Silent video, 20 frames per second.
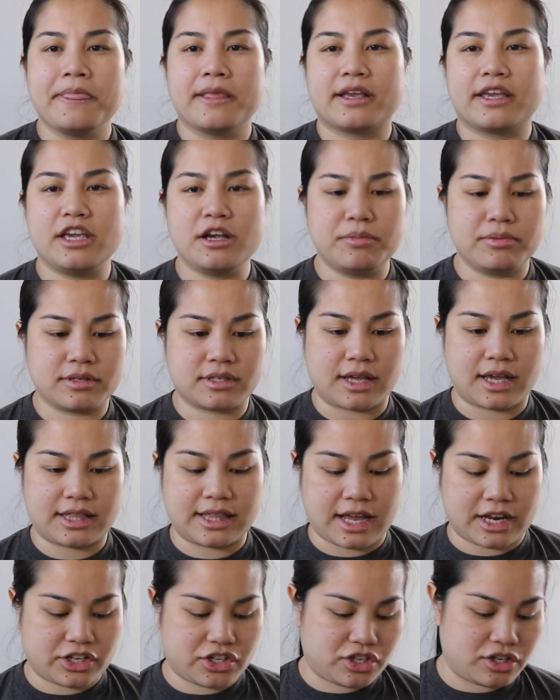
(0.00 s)
Cube was like
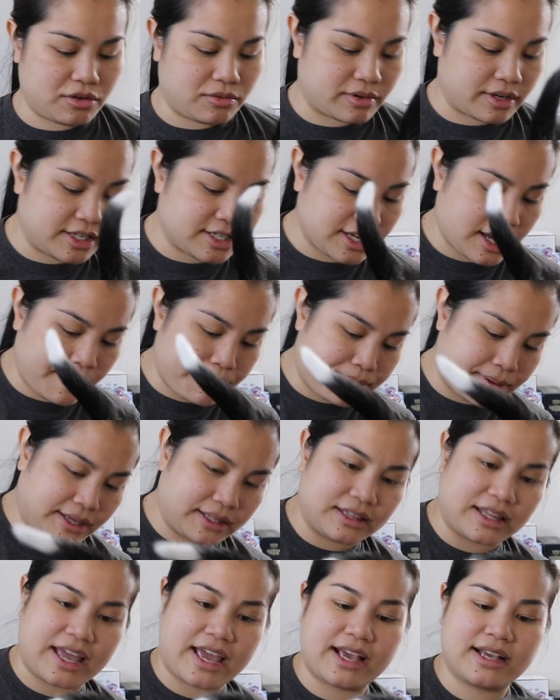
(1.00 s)
that too, where he's got big
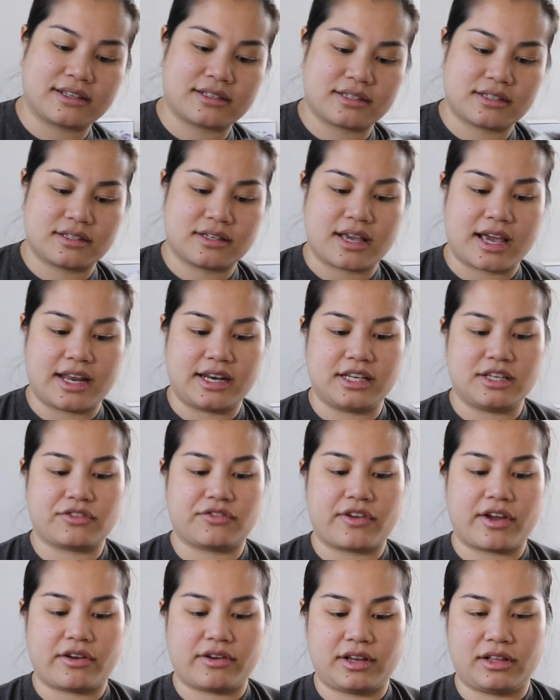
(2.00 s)
legs and he's
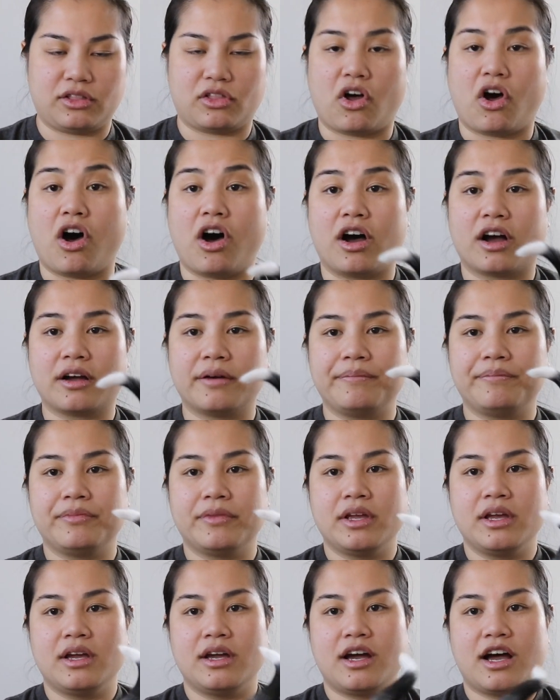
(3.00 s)
very long.
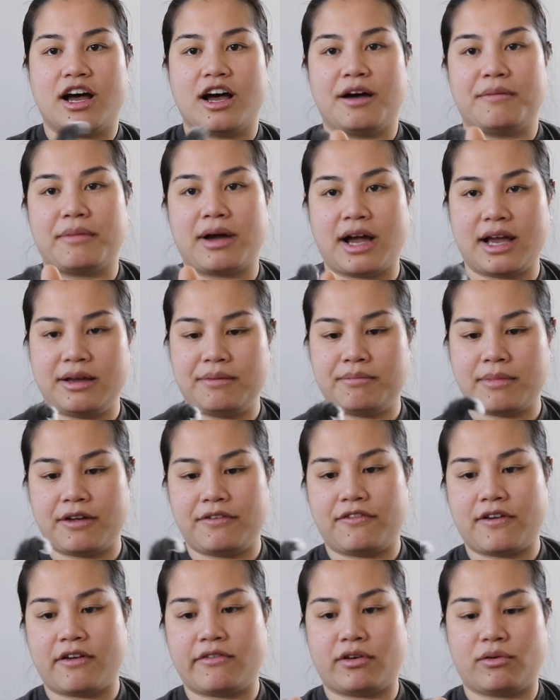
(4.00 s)
Um, I, my
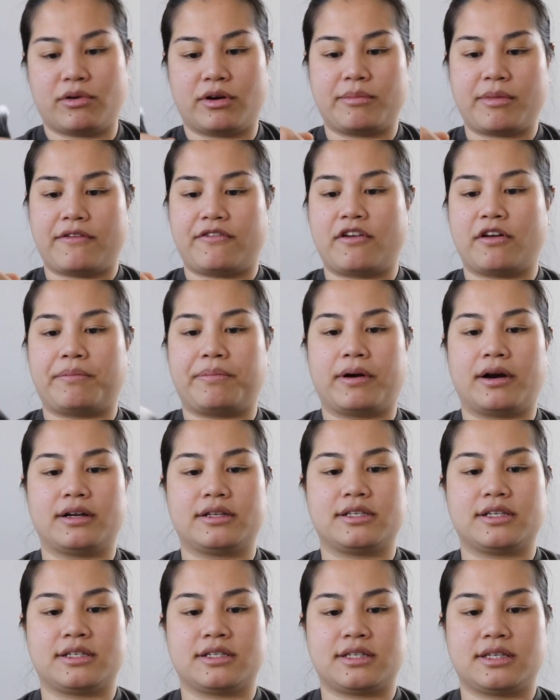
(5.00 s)
favorite, one of my favorite
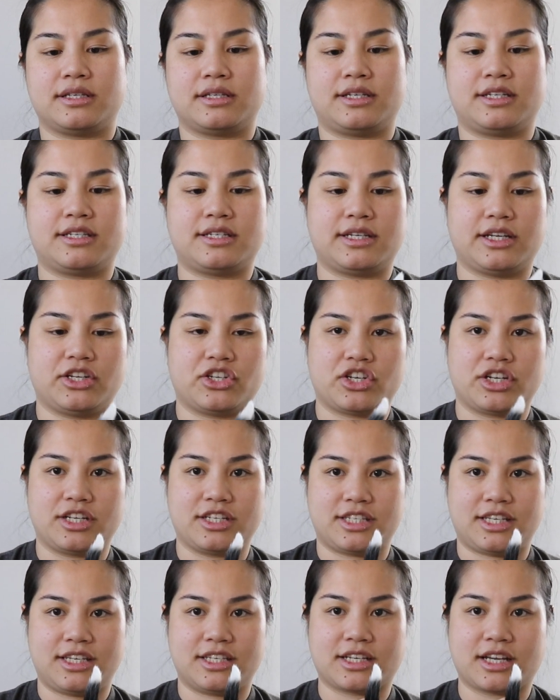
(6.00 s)
parts is distinction
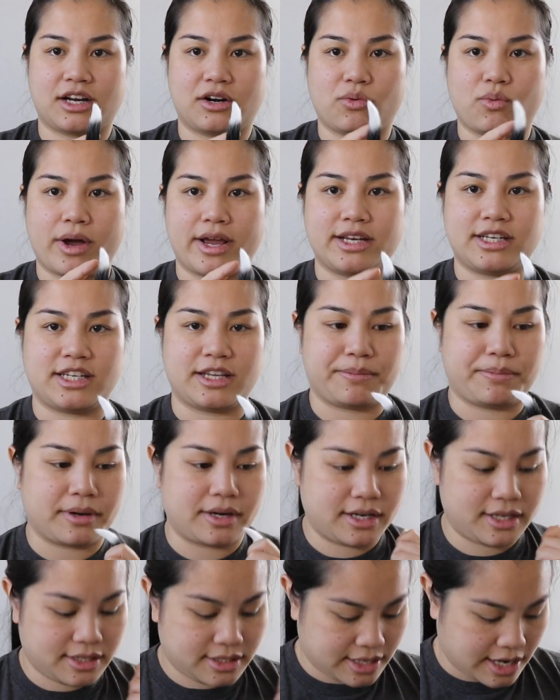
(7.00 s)
is he's got a white tip
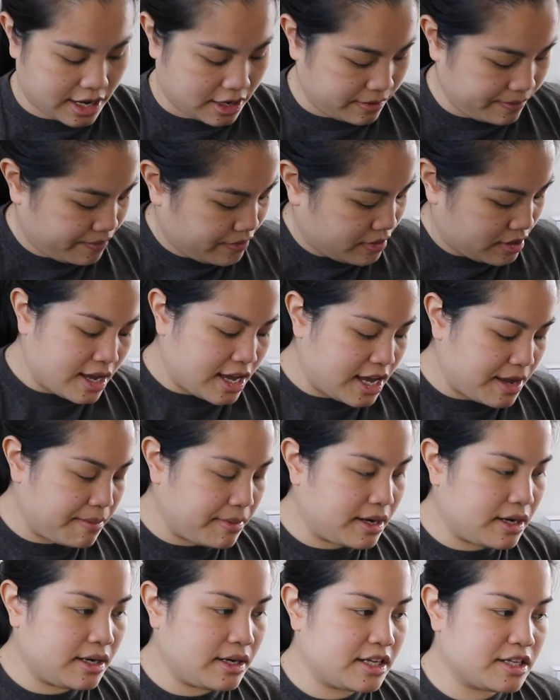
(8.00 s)
on his tail.
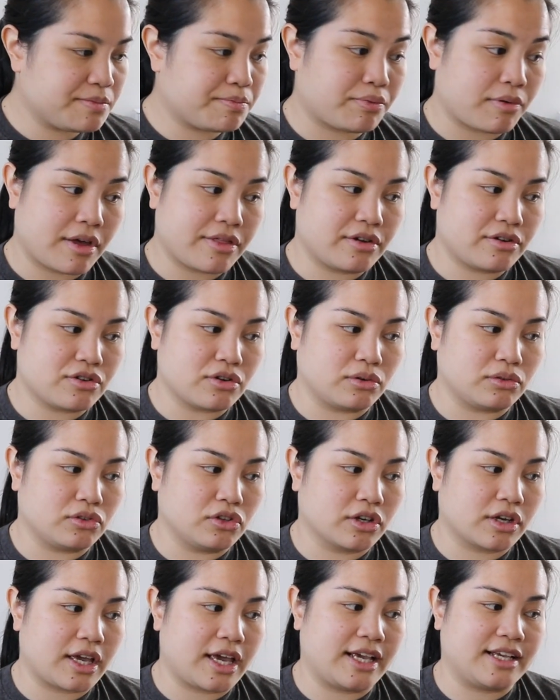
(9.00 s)
Him and his brother don't
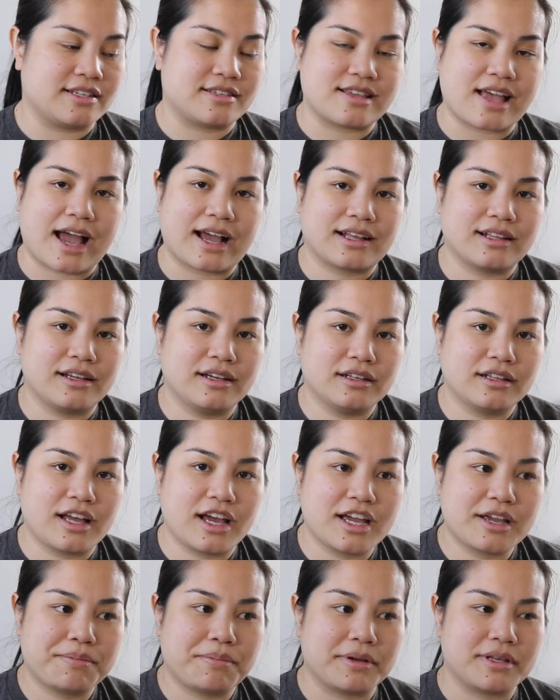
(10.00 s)
look exactly
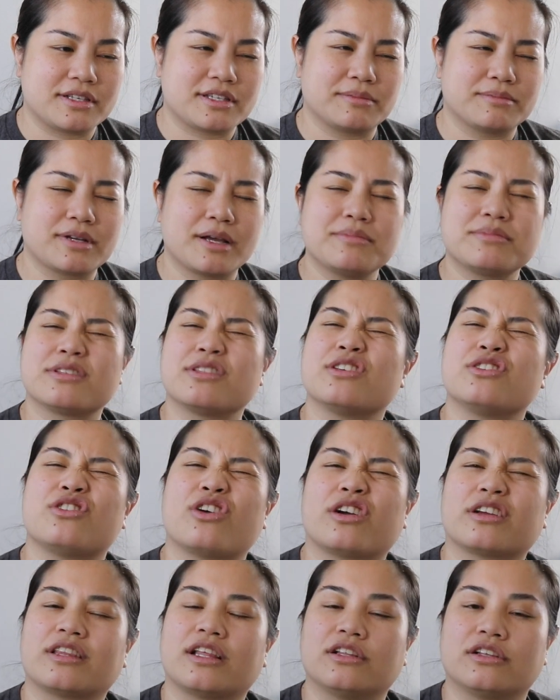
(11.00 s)
alike, but sometimes in the
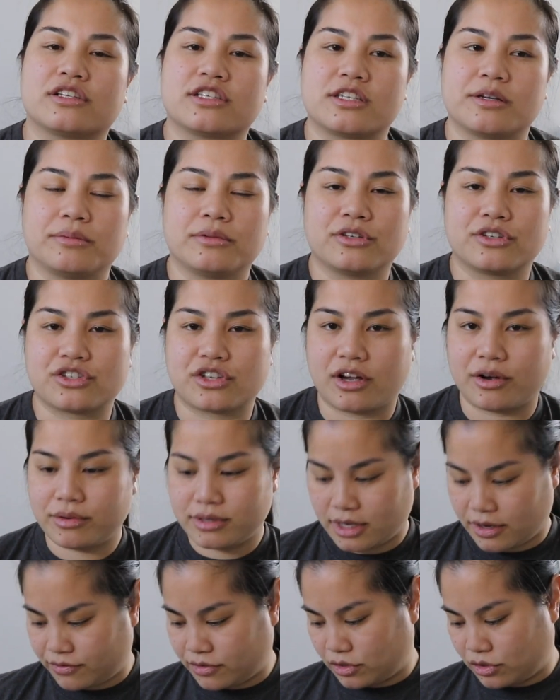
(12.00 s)
dark they look similar, so I
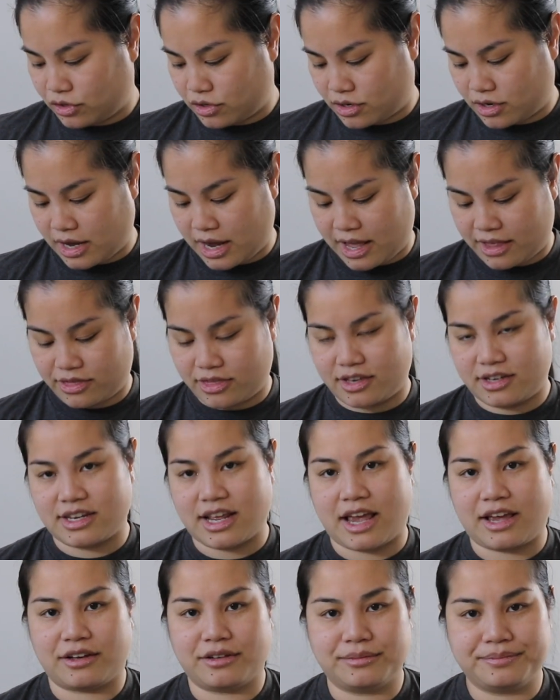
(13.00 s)
always have to look at the
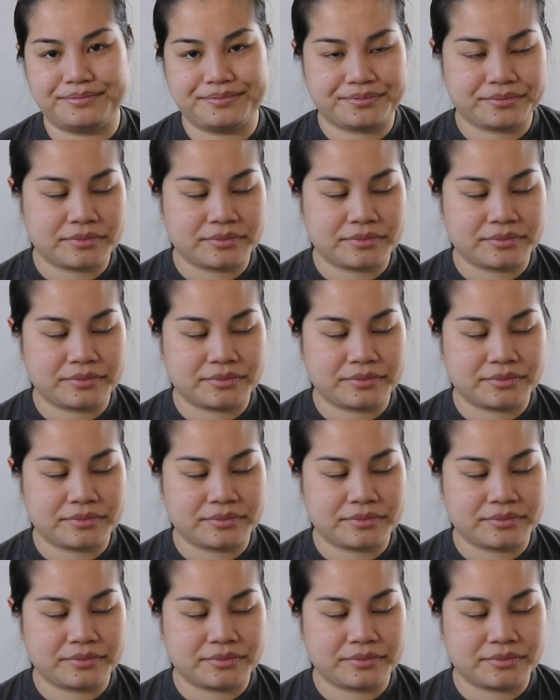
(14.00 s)
tail.